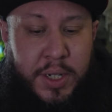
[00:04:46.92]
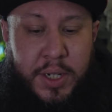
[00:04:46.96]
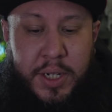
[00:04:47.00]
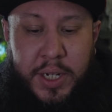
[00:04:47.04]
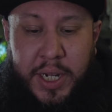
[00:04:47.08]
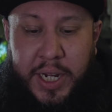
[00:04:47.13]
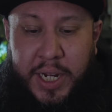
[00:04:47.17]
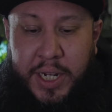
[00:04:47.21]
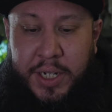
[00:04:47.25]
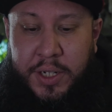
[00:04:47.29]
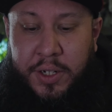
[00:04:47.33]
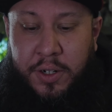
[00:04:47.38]

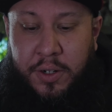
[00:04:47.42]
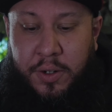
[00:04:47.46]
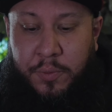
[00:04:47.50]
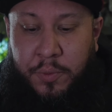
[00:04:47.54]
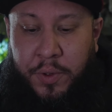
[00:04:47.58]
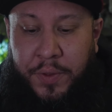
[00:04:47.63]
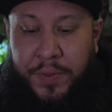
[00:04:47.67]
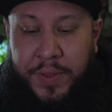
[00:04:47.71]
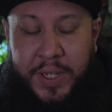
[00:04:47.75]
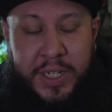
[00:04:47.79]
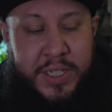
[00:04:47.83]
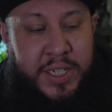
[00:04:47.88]
And
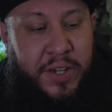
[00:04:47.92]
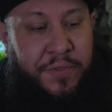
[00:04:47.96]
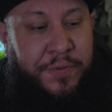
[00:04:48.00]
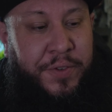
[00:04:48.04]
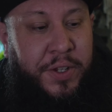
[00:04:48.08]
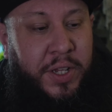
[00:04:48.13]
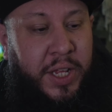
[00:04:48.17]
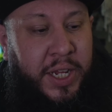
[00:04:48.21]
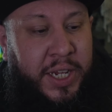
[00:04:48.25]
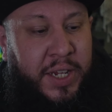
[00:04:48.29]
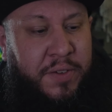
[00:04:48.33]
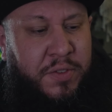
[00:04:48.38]
with this, I feel
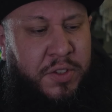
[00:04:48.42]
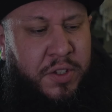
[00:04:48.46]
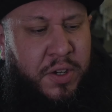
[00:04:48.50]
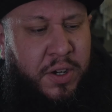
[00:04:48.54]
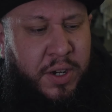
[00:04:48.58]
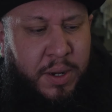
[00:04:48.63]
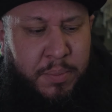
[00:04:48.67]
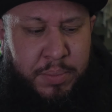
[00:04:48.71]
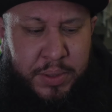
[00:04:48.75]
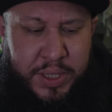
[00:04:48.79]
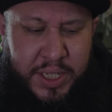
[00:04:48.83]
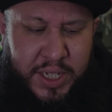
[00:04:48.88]
like, even though
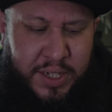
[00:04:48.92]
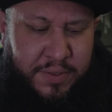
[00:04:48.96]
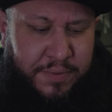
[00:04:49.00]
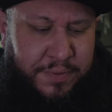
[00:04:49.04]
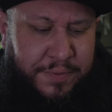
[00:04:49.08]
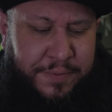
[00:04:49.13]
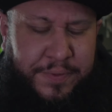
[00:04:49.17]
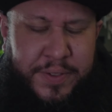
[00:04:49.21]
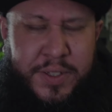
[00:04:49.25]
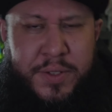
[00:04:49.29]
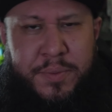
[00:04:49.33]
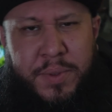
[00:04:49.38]
I
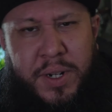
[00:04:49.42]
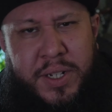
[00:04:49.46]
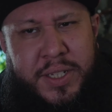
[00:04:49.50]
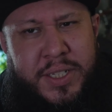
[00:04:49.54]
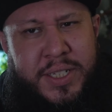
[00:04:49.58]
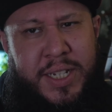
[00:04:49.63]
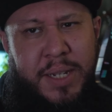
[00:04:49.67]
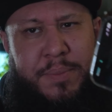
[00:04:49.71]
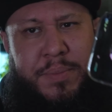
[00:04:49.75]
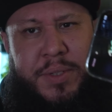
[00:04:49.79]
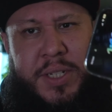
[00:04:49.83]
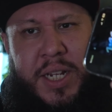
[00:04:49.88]
believe it's around the
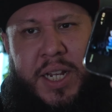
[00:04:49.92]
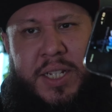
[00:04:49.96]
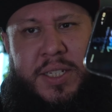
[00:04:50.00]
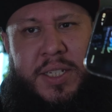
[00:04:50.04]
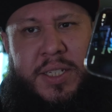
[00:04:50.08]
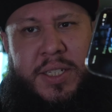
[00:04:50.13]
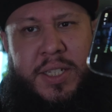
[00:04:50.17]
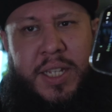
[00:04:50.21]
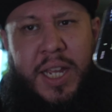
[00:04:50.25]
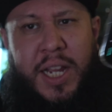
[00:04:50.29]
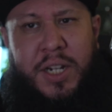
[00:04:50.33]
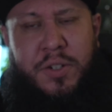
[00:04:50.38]
same size
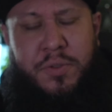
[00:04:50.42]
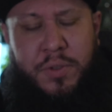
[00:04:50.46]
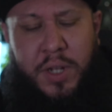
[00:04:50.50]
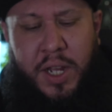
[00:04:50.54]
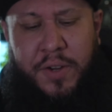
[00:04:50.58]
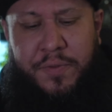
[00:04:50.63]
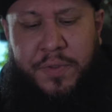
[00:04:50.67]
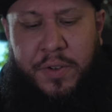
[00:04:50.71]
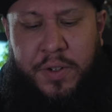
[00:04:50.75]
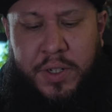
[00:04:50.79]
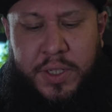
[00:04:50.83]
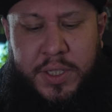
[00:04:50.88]
as the actual
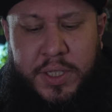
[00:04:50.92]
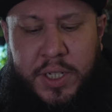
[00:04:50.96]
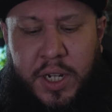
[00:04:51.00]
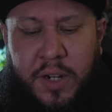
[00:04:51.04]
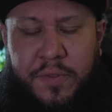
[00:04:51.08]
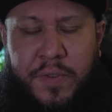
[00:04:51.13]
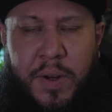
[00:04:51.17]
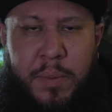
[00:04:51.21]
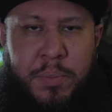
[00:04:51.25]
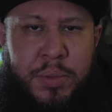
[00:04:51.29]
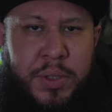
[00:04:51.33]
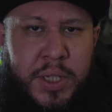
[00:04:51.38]
iPhone
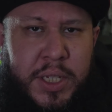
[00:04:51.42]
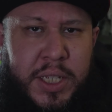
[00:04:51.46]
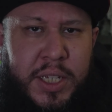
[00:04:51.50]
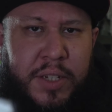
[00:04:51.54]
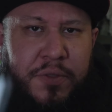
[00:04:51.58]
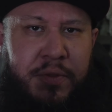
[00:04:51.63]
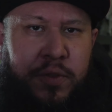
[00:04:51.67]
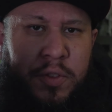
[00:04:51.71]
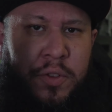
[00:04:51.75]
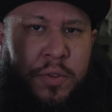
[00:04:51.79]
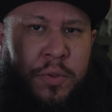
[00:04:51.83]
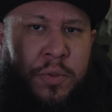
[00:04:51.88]
itself, I
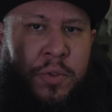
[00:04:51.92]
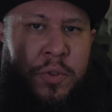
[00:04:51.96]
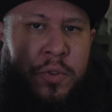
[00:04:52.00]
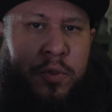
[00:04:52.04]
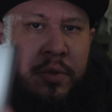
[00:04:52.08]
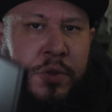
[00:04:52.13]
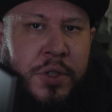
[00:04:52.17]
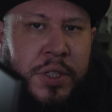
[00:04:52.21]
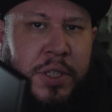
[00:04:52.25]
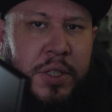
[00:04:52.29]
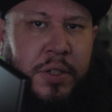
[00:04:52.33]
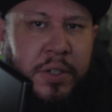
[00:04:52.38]
believe you do
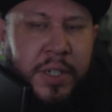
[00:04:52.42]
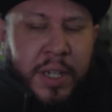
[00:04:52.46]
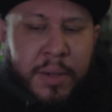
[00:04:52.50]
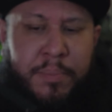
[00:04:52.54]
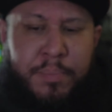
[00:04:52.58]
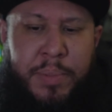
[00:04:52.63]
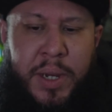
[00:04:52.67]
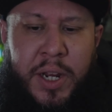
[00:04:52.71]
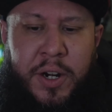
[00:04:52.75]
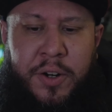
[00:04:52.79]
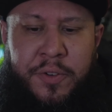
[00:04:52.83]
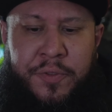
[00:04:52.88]
still get
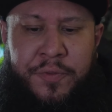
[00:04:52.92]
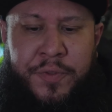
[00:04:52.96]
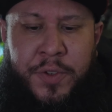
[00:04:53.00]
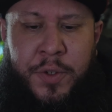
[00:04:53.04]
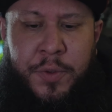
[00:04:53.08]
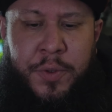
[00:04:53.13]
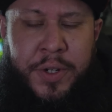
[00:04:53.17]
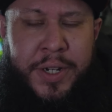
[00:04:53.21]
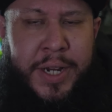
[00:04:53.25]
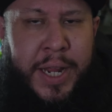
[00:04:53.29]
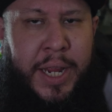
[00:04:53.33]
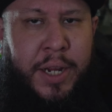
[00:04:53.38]
better
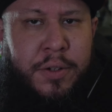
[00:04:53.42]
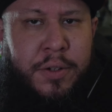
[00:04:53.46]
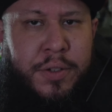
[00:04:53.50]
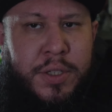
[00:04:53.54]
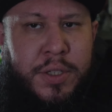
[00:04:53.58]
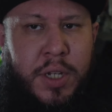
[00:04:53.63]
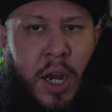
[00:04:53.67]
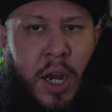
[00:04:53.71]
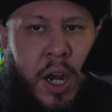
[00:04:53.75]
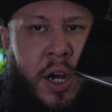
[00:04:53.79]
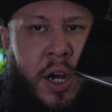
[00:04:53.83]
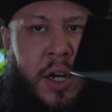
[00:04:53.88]
viewing angles
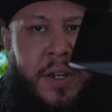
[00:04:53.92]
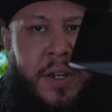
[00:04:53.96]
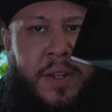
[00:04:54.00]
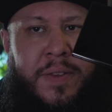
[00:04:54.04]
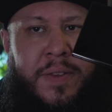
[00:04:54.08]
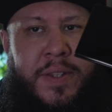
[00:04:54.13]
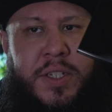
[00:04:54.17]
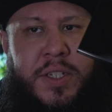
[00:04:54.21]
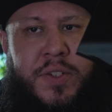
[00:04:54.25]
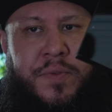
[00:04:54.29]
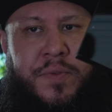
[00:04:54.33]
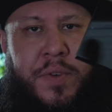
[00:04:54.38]
on
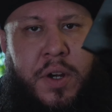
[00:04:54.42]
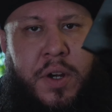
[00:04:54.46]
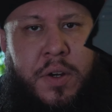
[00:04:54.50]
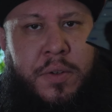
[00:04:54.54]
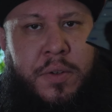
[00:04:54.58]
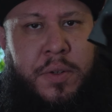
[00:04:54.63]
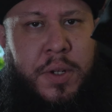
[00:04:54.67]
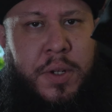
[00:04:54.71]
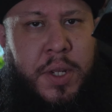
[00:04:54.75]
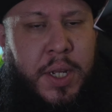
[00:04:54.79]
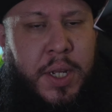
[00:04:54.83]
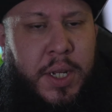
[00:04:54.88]
this
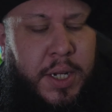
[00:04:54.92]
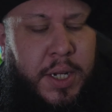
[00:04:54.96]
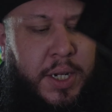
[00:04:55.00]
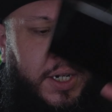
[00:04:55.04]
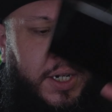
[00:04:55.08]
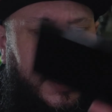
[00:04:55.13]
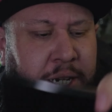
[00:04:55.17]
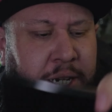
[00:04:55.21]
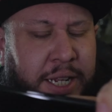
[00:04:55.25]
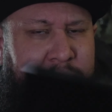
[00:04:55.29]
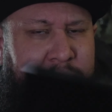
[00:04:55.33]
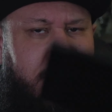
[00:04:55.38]
phone.
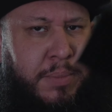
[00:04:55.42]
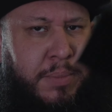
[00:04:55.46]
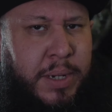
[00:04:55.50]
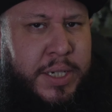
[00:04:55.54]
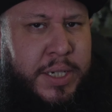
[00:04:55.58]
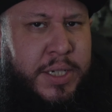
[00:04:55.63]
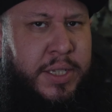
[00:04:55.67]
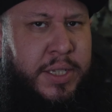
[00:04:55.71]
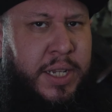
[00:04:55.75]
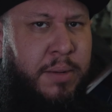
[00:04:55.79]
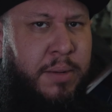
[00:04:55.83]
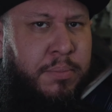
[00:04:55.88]
Not to
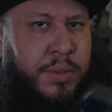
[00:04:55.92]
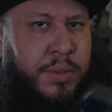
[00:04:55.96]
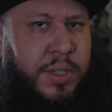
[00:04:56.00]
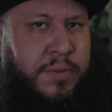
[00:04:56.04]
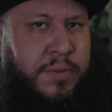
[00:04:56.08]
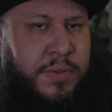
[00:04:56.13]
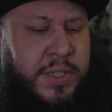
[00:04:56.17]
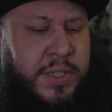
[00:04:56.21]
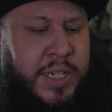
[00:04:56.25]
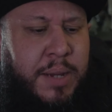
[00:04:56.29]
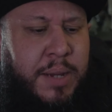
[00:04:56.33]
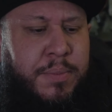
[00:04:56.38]
mention that I believe
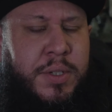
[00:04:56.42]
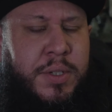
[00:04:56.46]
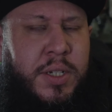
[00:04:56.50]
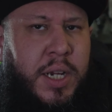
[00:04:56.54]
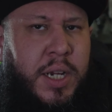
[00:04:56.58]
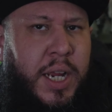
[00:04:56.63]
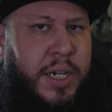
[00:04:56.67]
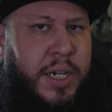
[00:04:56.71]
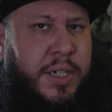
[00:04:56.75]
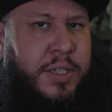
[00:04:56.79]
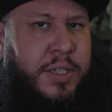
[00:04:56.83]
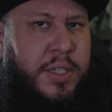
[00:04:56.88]
Samsung
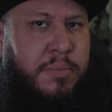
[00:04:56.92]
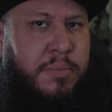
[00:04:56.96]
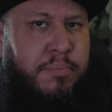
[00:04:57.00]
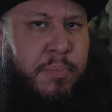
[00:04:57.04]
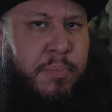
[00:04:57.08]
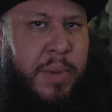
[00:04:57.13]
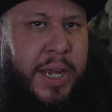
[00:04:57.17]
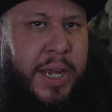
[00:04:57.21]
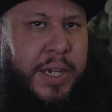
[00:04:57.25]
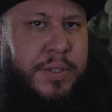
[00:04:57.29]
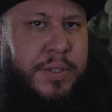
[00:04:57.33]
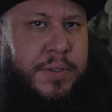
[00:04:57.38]
actually
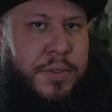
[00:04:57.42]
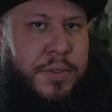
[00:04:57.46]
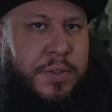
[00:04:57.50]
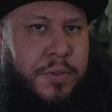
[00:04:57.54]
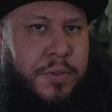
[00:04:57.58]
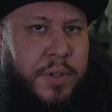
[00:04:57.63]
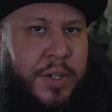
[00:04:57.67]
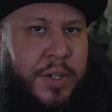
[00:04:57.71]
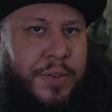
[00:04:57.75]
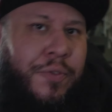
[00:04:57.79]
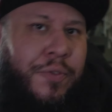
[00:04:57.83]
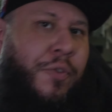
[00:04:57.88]
makes the
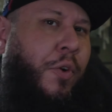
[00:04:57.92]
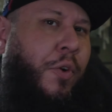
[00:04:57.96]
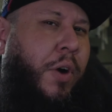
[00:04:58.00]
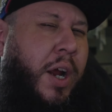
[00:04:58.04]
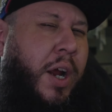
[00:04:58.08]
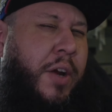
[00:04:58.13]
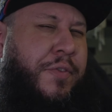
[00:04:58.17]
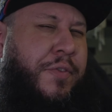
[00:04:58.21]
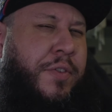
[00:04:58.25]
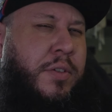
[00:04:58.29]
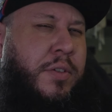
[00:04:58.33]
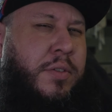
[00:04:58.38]
screen for
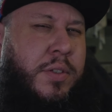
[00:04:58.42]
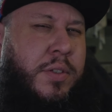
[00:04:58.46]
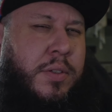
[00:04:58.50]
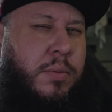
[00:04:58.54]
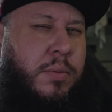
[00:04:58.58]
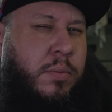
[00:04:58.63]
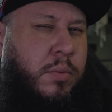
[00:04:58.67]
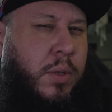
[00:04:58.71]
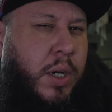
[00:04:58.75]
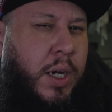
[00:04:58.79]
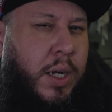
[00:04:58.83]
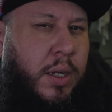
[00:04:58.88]
iPhones as
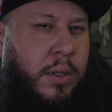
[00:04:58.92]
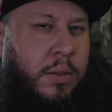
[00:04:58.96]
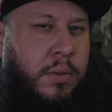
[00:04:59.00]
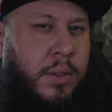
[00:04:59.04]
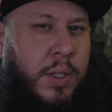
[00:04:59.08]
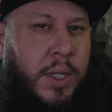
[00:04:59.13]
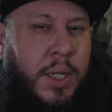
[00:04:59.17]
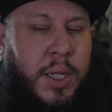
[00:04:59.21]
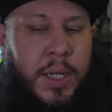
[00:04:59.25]
well.